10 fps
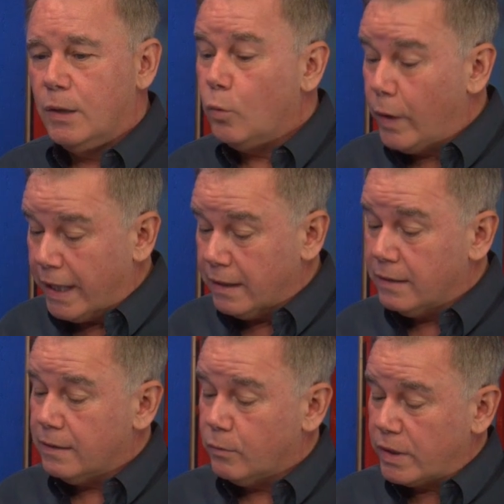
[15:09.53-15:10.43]

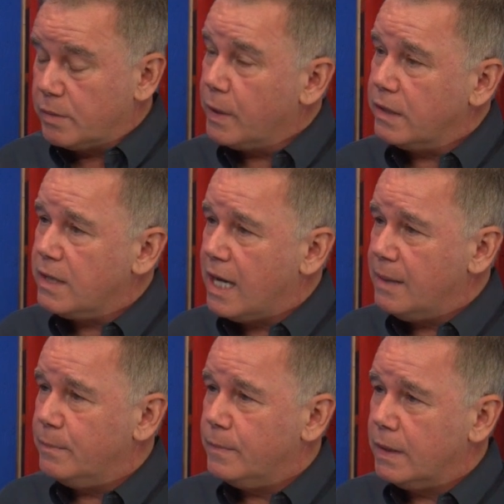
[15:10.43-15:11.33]
when Once Upon a
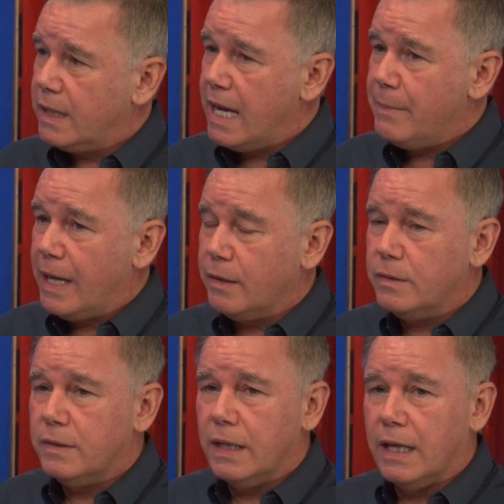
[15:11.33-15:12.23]
Time came
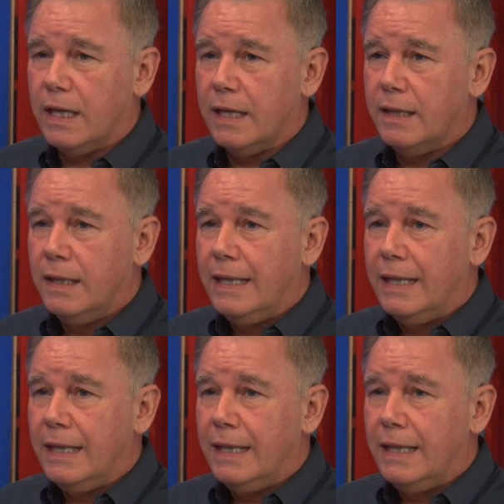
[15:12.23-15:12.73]
out, uh,